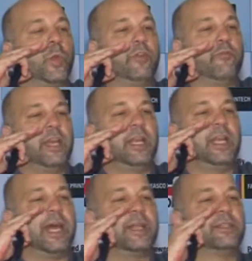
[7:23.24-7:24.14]
We'd
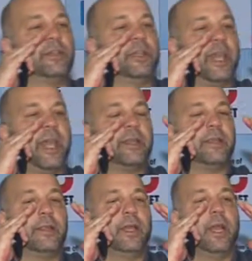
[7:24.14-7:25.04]
really like to
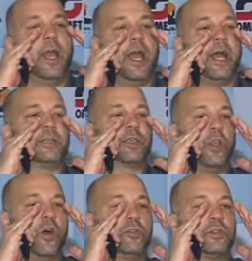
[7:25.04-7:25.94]
get as
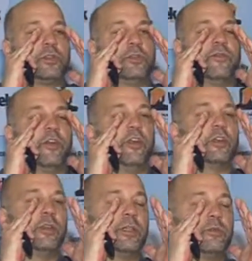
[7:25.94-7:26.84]
close to
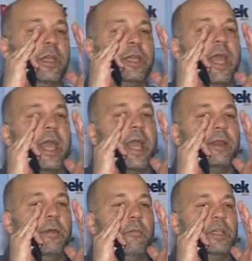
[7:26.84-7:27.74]
vertical as we can,